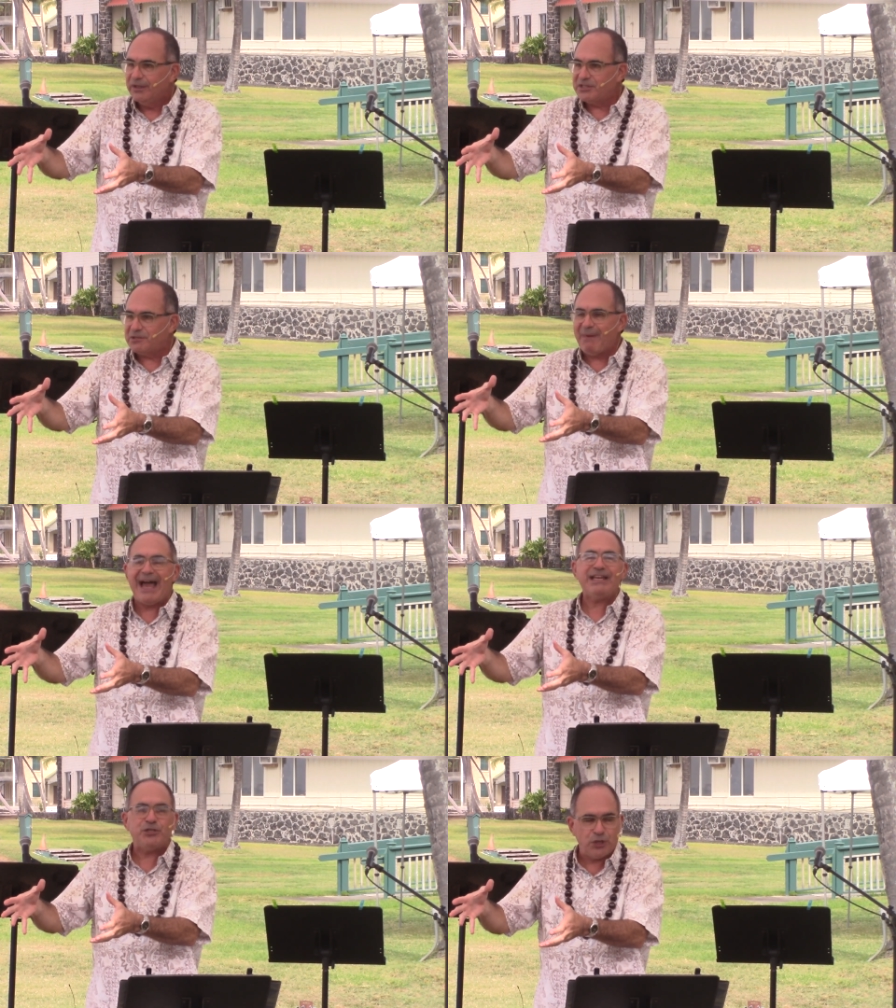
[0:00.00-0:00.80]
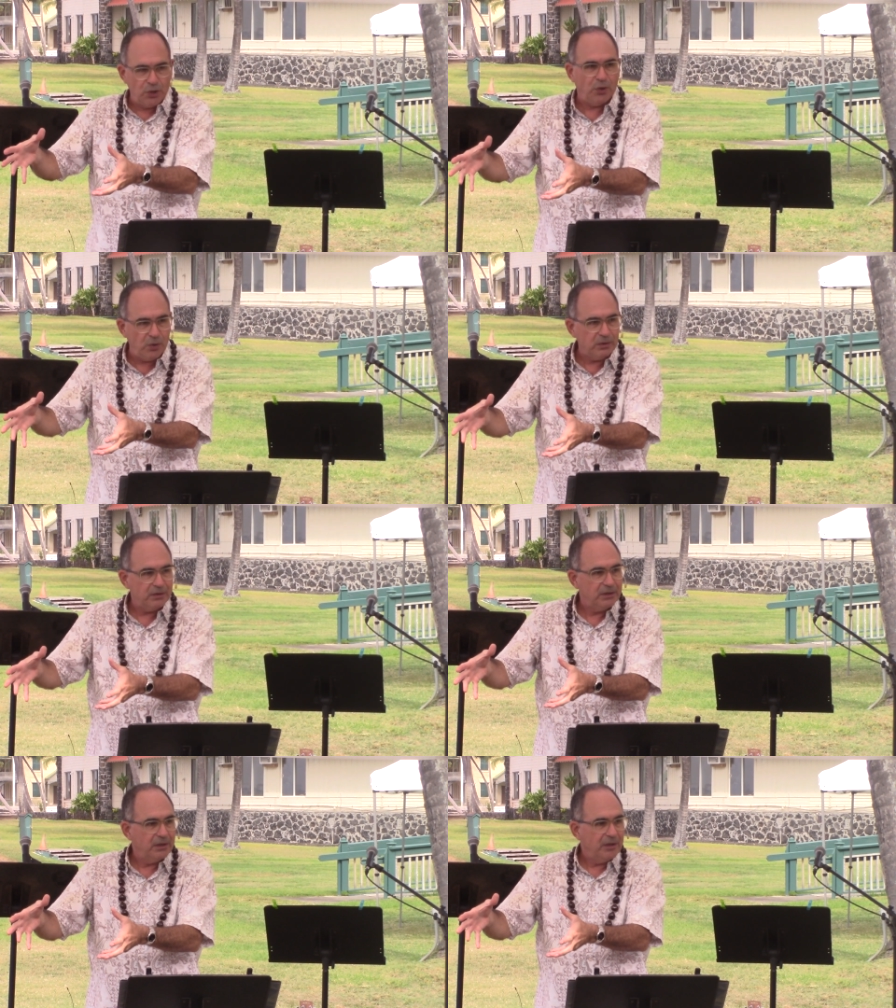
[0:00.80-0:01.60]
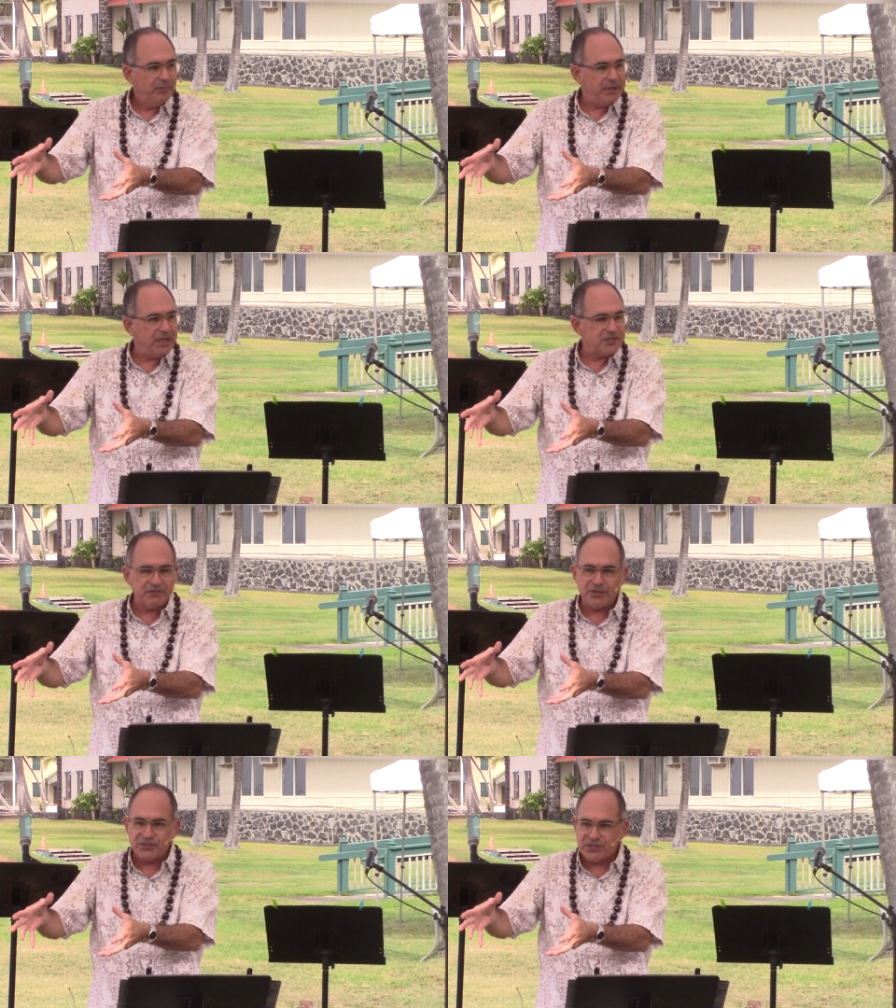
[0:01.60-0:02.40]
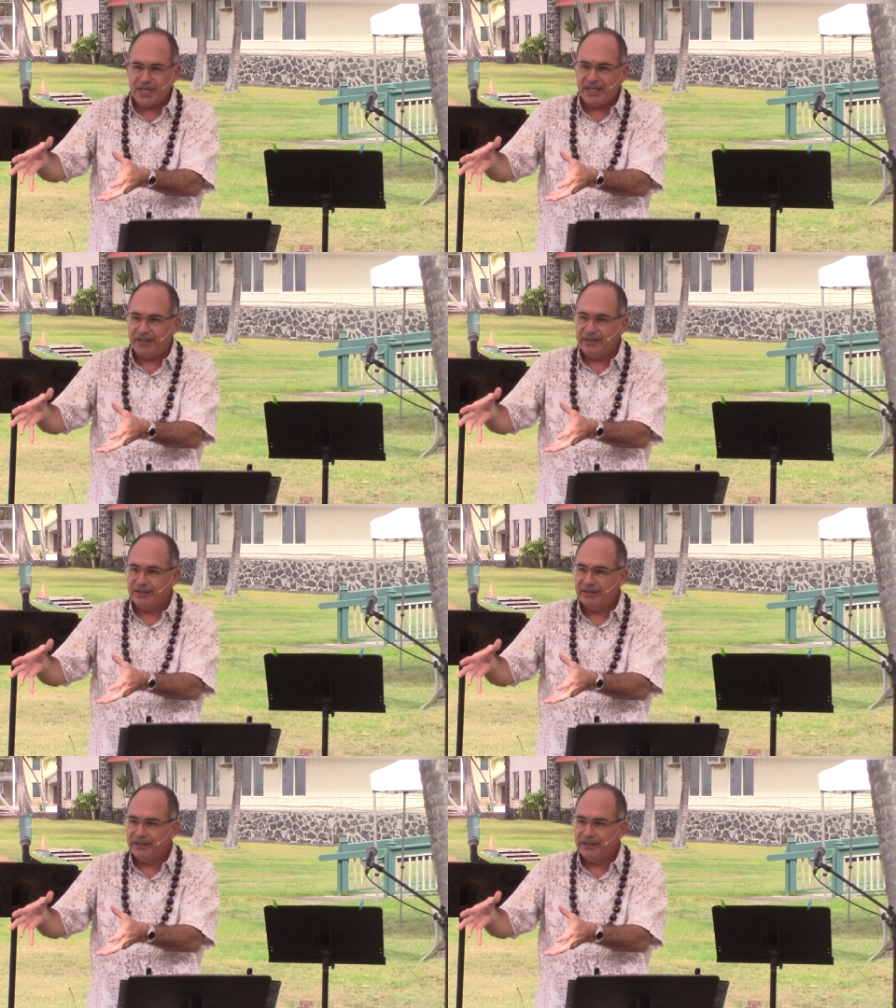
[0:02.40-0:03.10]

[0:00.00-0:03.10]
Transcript: smite you because of your sin.